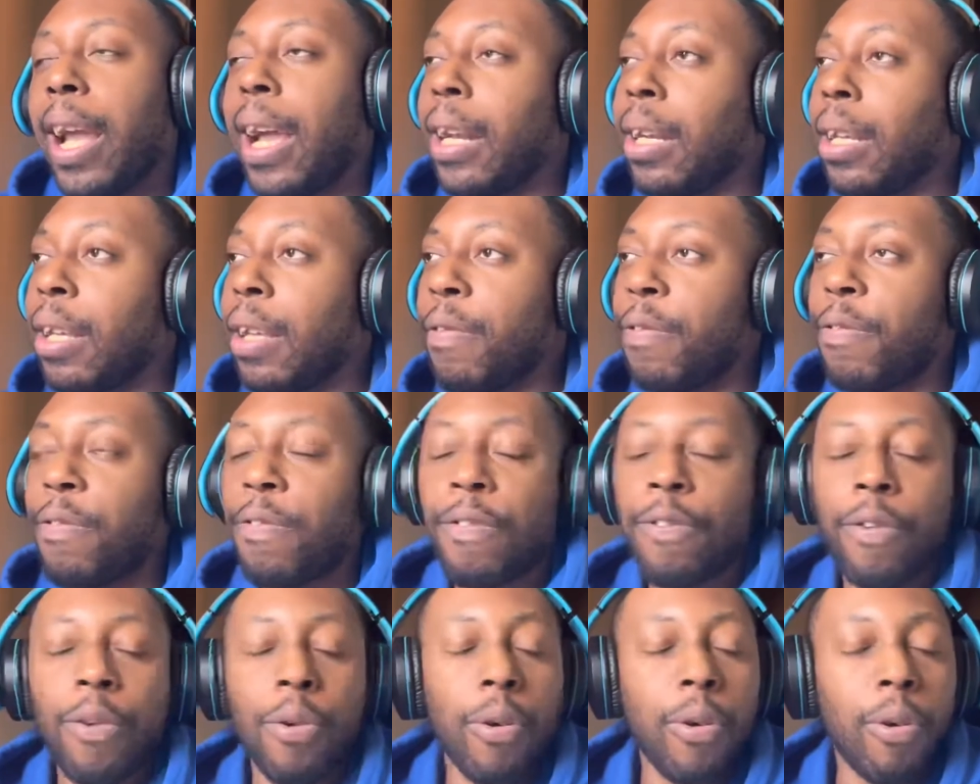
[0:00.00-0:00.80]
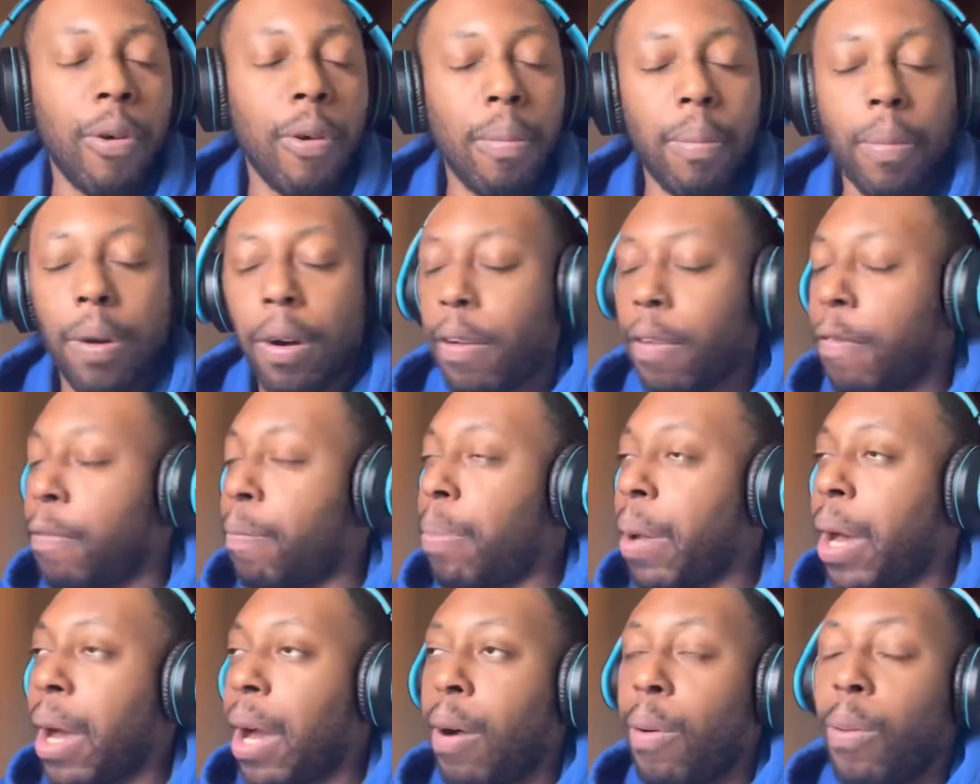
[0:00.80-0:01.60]
Any form of
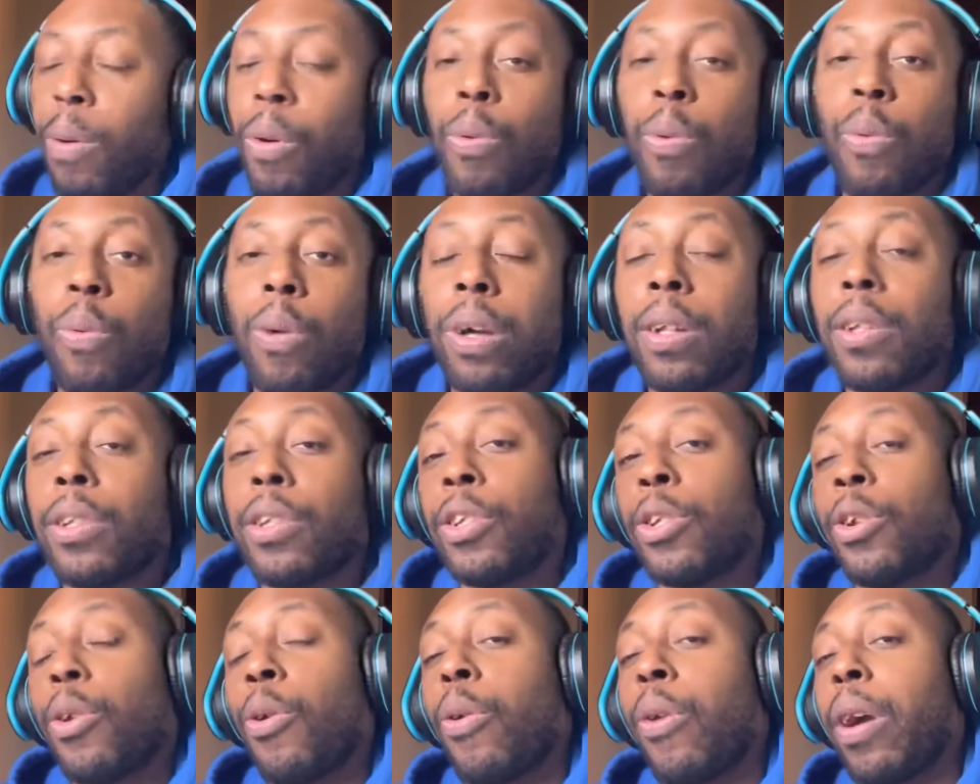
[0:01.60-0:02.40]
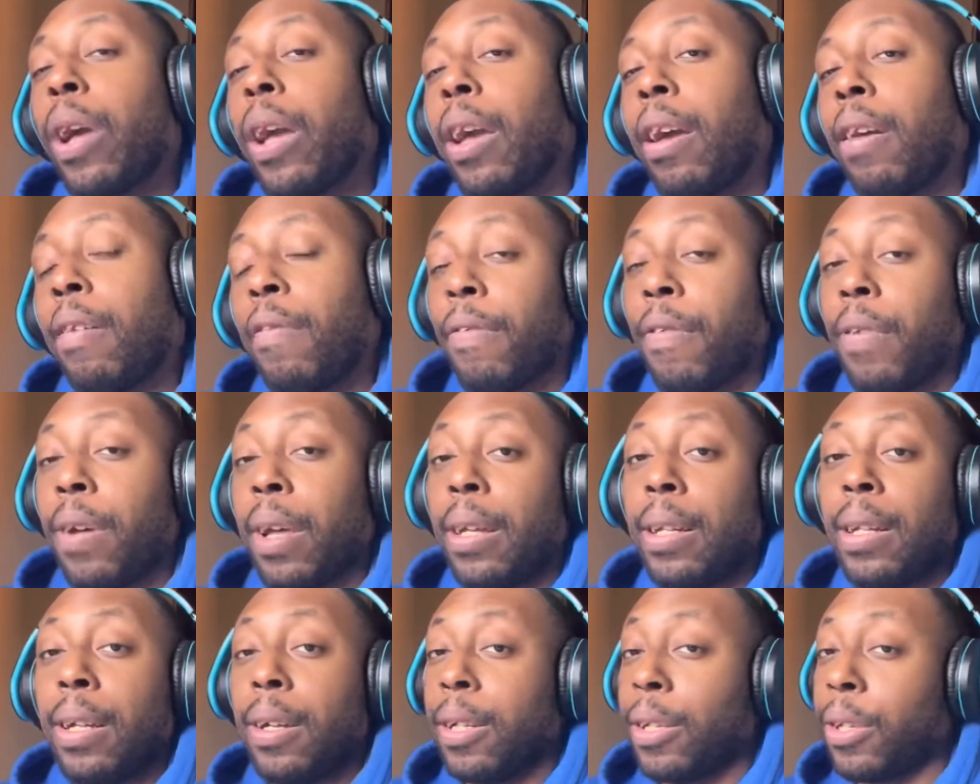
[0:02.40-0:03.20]
power whatsoever,
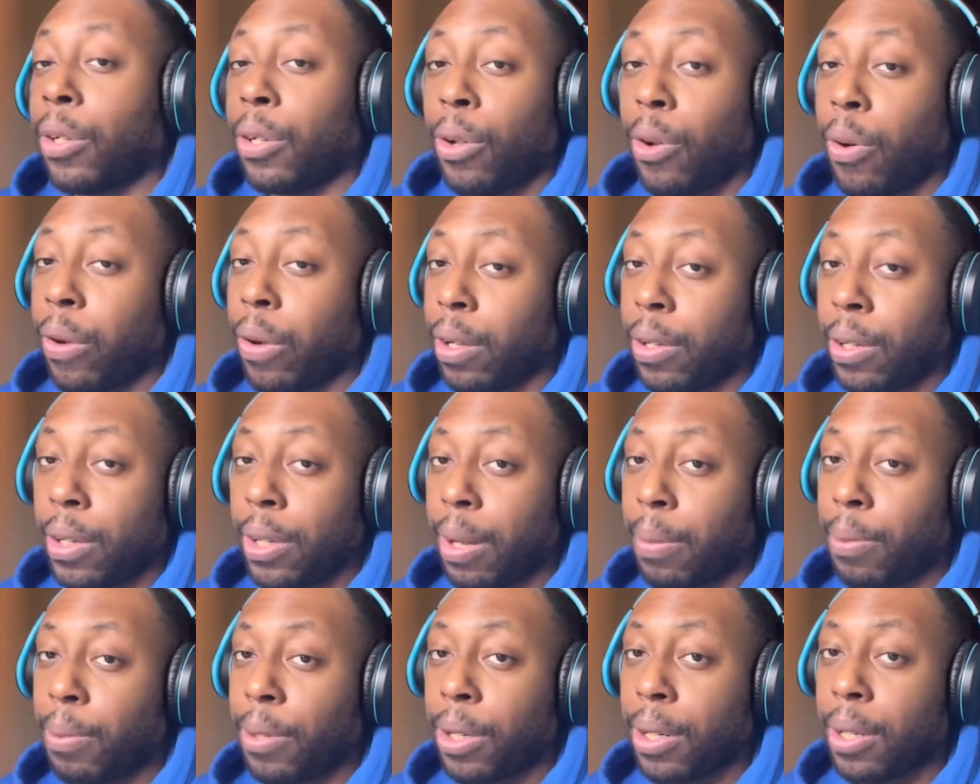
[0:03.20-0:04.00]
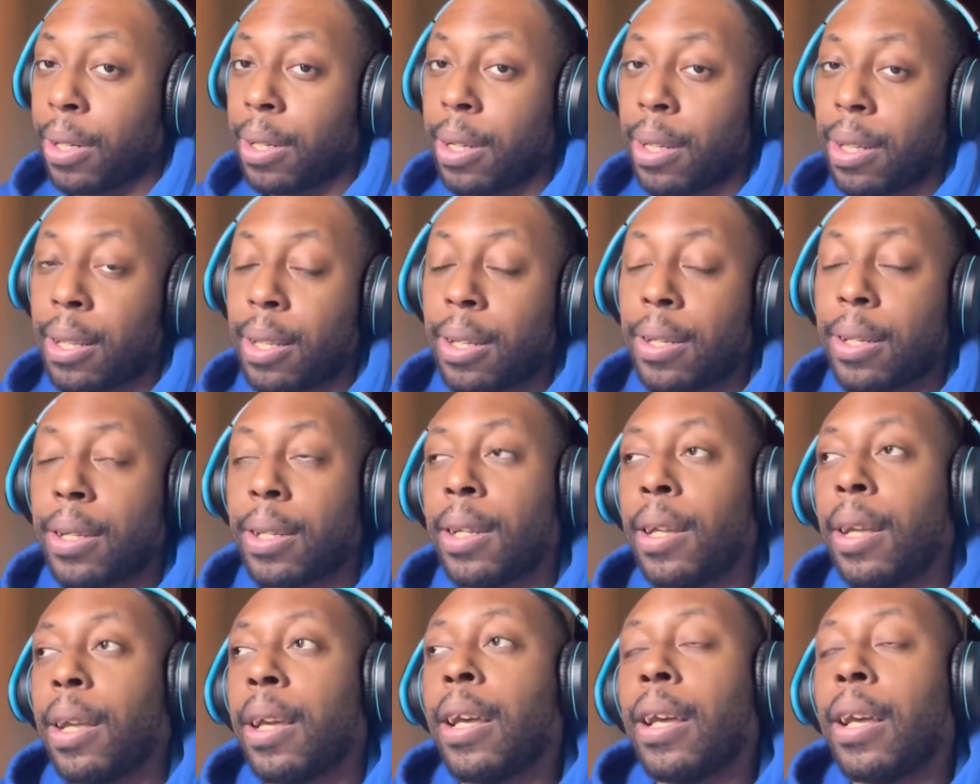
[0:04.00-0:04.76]
and there is no exception to this,